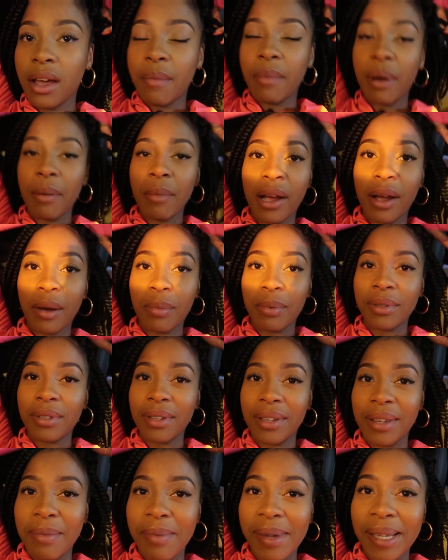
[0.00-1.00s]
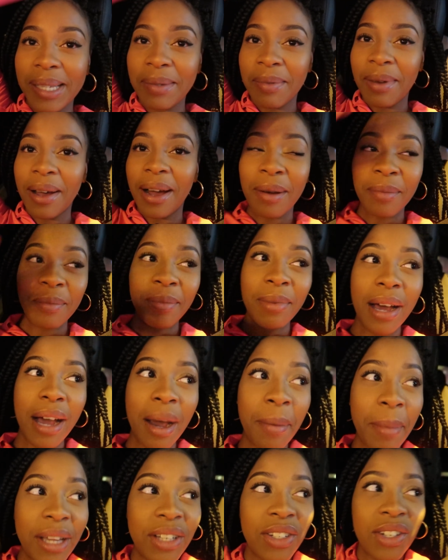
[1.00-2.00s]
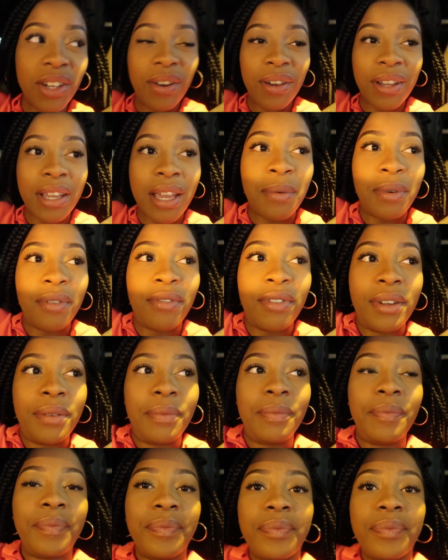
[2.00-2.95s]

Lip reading: My makeup isn't the best, but I'm actually okay with it.